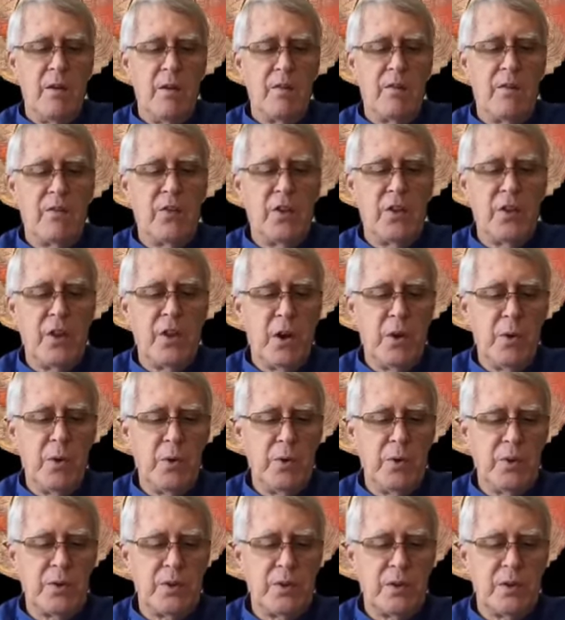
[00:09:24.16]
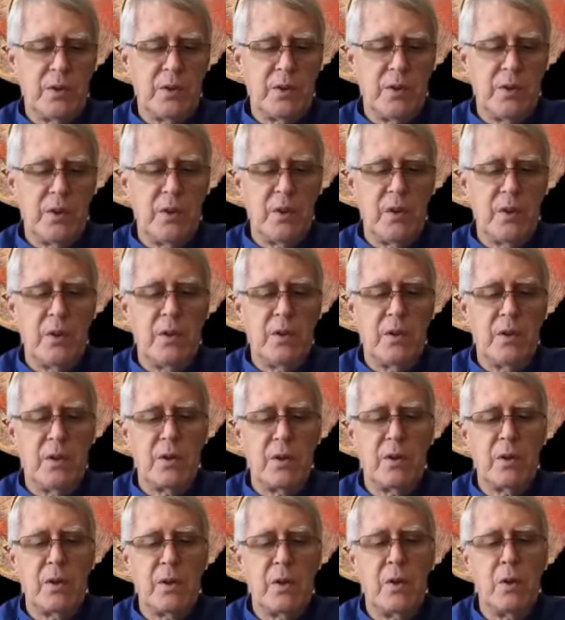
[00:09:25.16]
For those
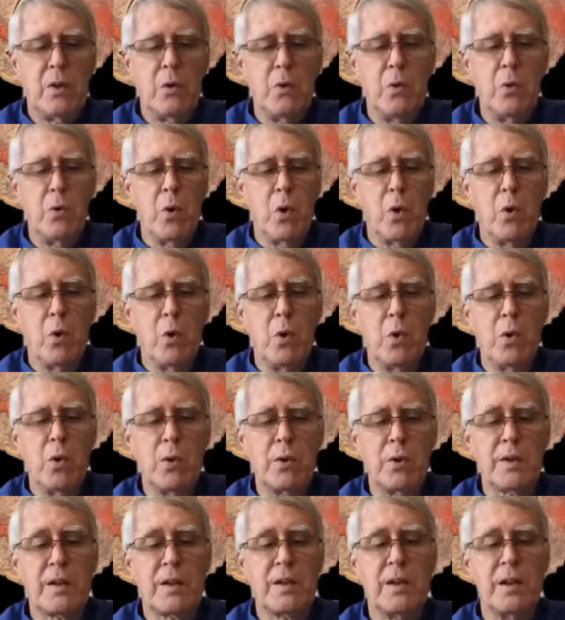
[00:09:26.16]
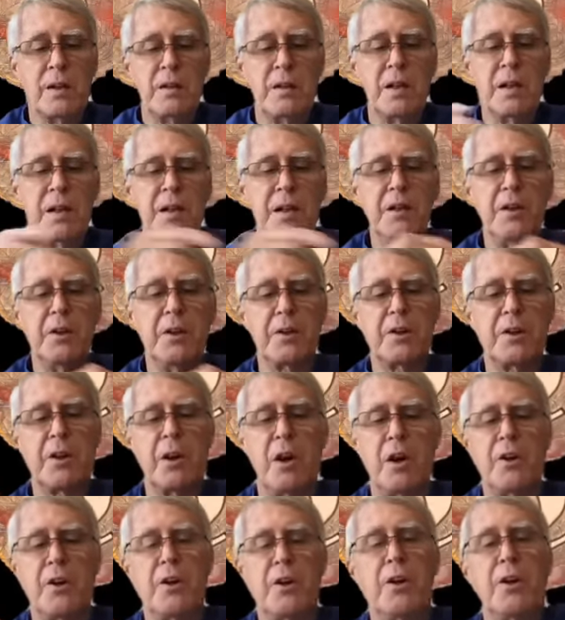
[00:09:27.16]
too old to teeter
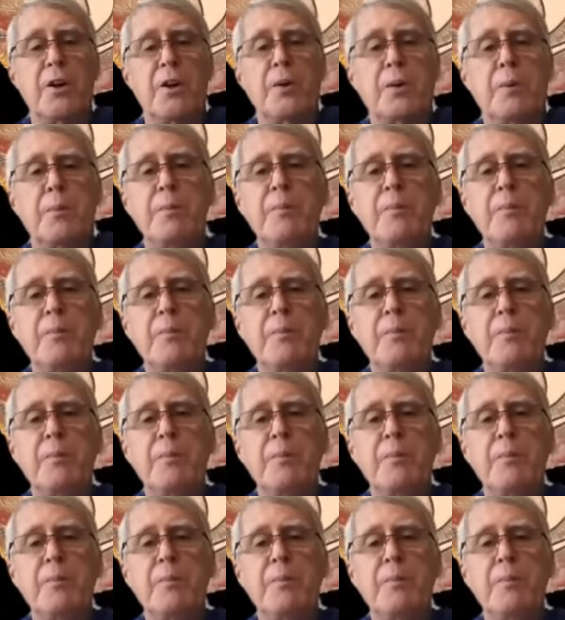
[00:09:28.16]
totter,